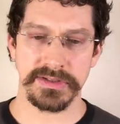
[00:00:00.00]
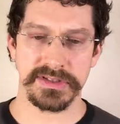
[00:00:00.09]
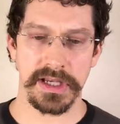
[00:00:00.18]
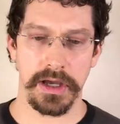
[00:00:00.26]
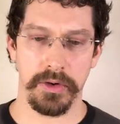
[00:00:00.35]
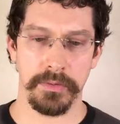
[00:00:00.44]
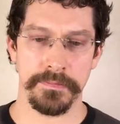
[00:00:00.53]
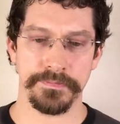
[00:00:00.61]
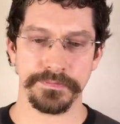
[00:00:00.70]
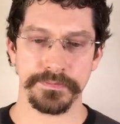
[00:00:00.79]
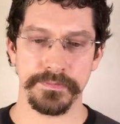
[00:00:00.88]
so
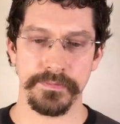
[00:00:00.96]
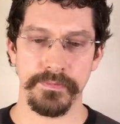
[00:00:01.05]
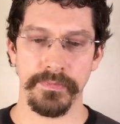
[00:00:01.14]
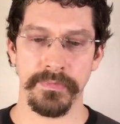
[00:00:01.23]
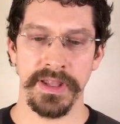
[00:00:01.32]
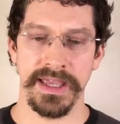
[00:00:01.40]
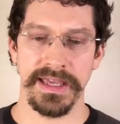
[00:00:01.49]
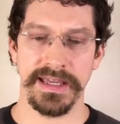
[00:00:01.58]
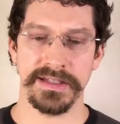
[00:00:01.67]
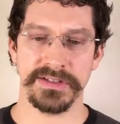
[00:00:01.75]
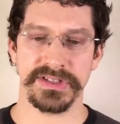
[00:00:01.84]

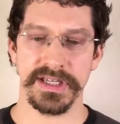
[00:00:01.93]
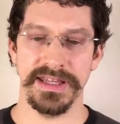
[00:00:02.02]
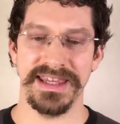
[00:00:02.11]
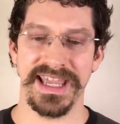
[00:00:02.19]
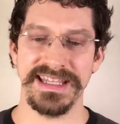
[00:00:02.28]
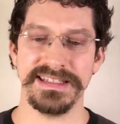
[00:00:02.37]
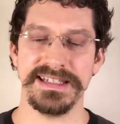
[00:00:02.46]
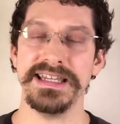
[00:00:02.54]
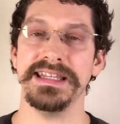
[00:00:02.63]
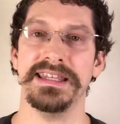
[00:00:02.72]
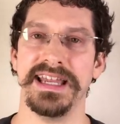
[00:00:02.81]
it's a
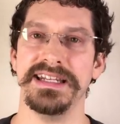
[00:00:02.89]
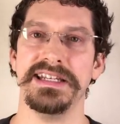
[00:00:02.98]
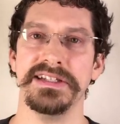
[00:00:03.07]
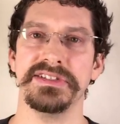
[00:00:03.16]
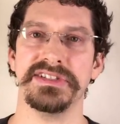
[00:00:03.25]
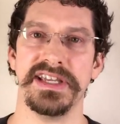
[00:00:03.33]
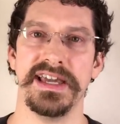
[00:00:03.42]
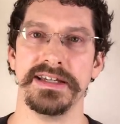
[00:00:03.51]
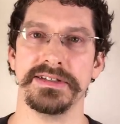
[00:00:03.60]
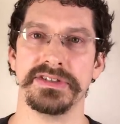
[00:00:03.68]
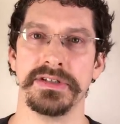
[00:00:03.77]

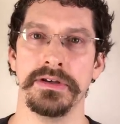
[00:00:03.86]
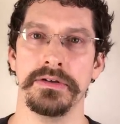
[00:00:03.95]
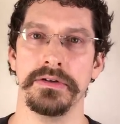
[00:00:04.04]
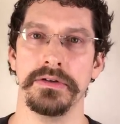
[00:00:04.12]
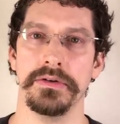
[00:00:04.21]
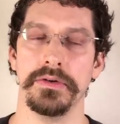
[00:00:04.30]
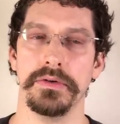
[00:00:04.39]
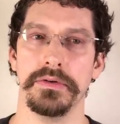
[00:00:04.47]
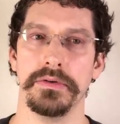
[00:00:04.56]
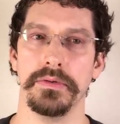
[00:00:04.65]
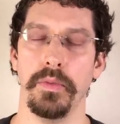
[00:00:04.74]
1996
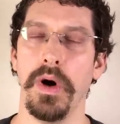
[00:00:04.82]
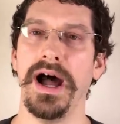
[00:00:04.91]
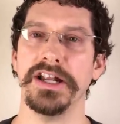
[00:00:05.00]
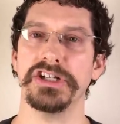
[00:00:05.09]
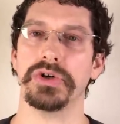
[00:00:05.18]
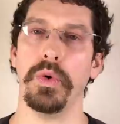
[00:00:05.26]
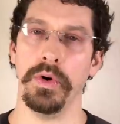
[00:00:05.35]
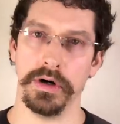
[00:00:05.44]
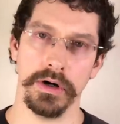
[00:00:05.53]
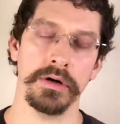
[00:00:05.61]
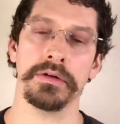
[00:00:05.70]
watch
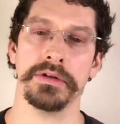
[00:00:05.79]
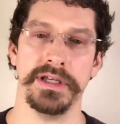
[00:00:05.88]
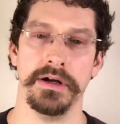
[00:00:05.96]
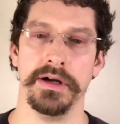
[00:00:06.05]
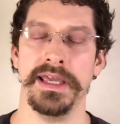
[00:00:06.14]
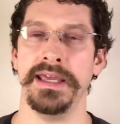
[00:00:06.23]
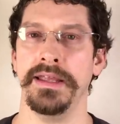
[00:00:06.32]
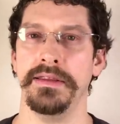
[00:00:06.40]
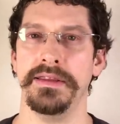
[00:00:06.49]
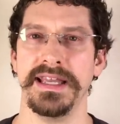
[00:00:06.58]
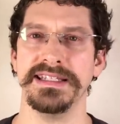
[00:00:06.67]
or earlier.
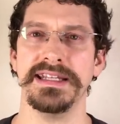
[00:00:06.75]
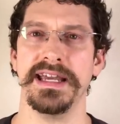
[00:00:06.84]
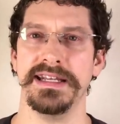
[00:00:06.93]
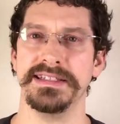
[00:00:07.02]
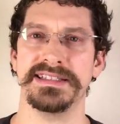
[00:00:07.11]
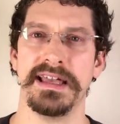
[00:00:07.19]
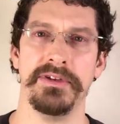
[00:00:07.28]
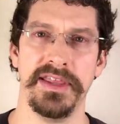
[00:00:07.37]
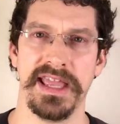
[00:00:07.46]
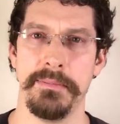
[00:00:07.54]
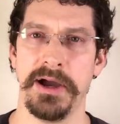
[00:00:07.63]
In
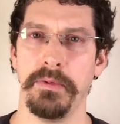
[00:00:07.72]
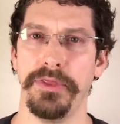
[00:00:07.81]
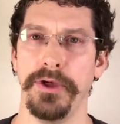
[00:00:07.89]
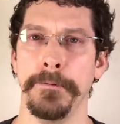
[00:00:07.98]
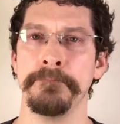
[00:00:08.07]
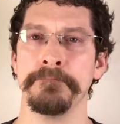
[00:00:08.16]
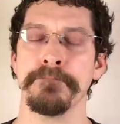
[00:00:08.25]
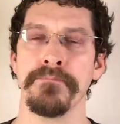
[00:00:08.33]
1997, they came out with the